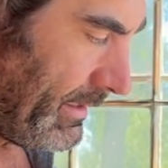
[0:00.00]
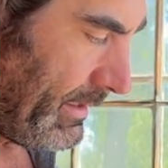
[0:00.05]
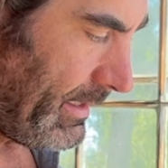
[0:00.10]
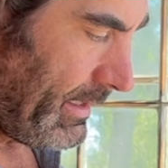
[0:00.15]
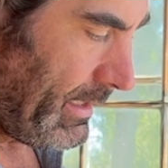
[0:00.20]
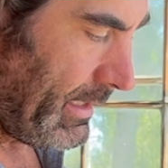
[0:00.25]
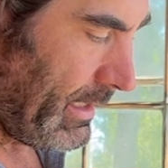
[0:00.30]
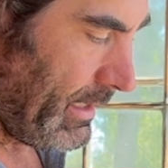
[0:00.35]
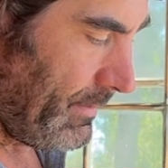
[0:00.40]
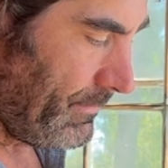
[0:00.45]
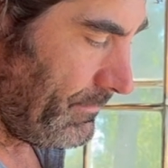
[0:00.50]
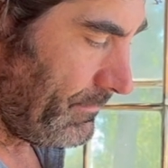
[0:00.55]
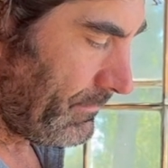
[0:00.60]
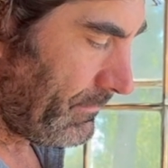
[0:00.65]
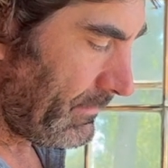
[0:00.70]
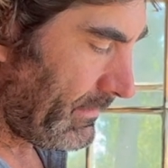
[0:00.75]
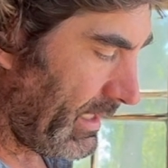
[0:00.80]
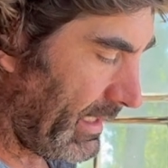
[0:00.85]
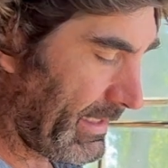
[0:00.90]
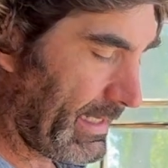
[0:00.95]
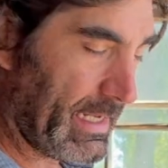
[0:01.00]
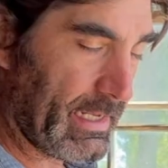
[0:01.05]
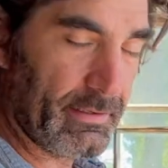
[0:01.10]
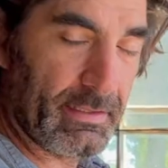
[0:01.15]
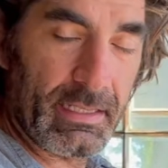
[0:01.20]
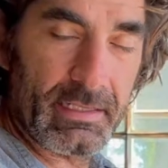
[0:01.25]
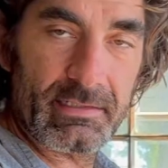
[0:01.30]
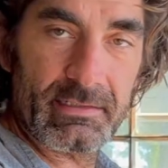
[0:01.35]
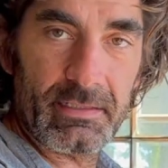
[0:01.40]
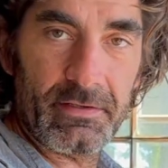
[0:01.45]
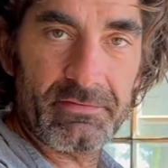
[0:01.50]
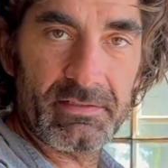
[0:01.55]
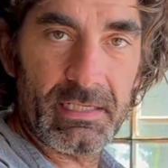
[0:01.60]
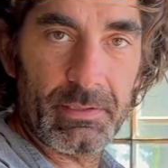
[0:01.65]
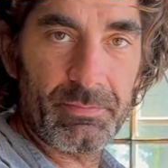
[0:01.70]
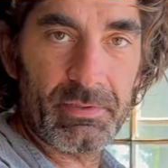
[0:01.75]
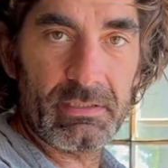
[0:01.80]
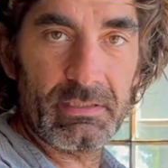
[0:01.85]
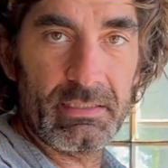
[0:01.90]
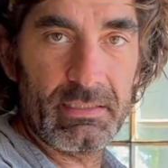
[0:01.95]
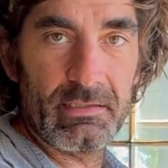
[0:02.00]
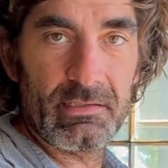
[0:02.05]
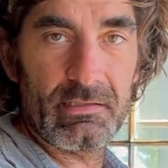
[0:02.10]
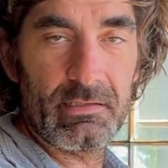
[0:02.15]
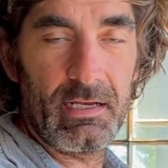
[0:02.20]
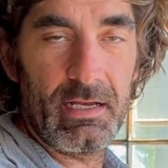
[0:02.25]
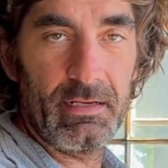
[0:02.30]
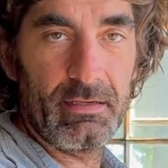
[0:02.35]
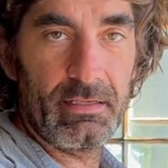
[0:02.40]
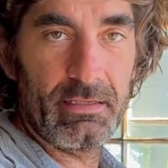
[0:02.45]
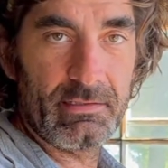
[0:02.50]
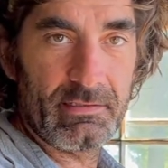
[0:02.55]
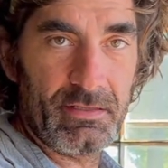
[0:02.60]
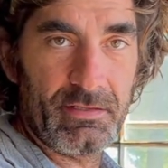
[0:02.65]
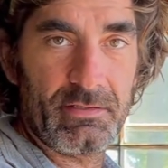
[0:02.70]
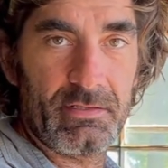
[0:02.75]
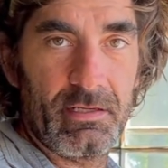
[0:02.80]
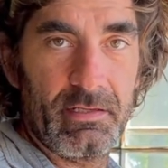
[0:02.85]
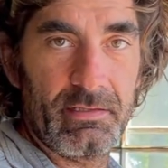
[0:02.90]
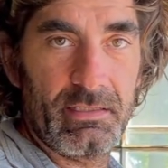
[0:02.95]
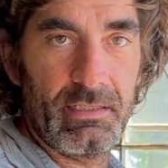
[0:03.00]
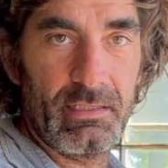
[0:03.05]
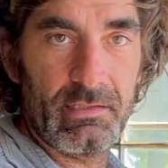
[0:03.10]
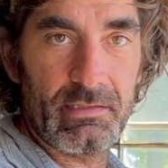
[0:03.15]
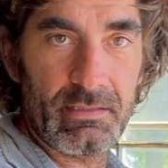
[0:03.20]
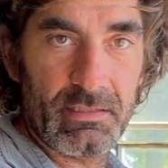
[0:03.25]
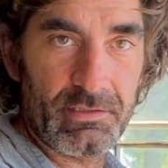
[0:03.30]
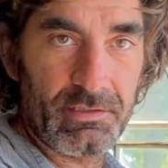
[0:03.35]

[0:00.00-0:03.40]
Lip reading: Again, that stuff typically does not exist on these.